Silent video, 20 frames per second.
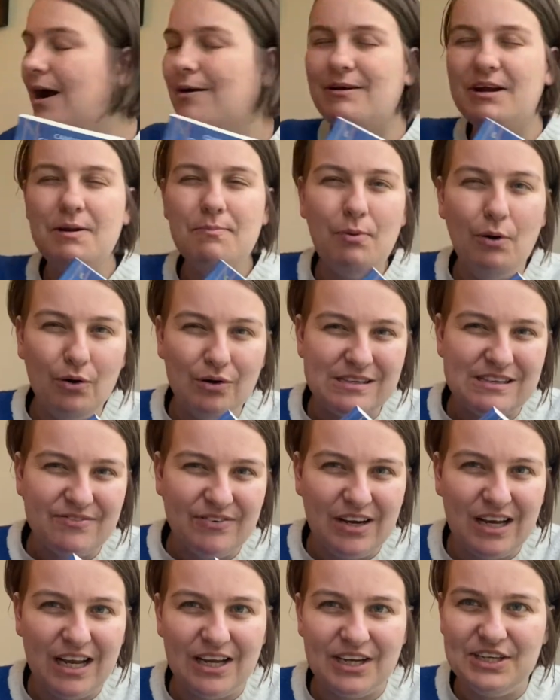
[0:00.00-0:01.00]
gonna pause for
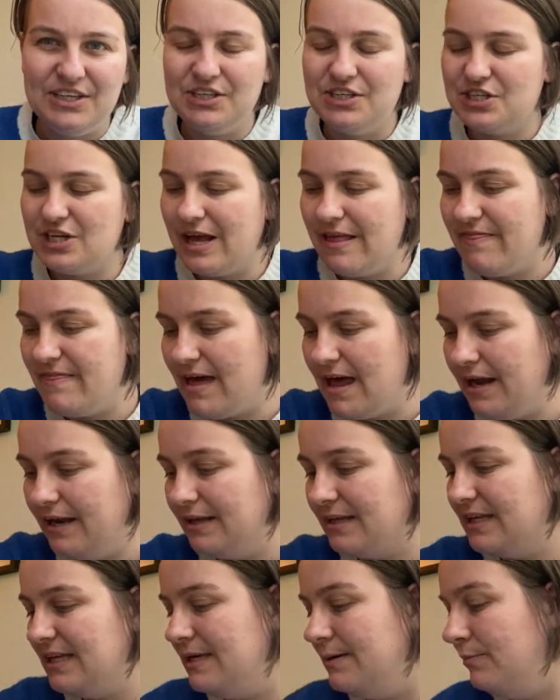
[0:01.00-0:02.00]
lunch and then
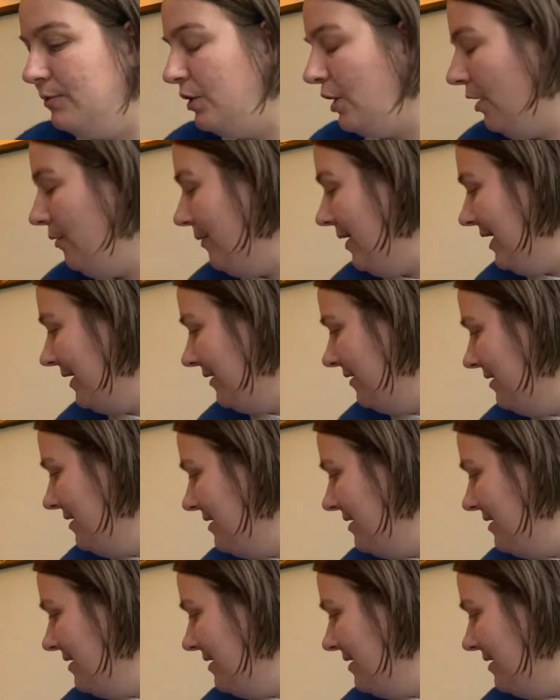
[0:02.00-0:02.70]
keep going,